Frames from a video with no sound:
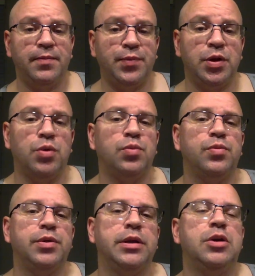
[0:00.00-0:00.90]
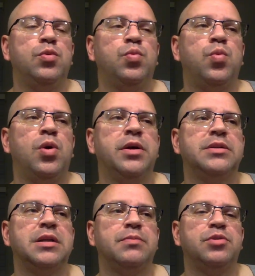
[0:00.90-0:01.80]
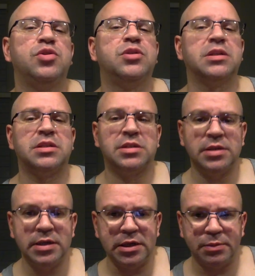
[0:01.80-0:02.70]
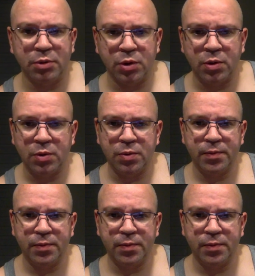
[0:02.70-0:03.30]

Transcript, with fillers: you know, like you want them to succeed, bro.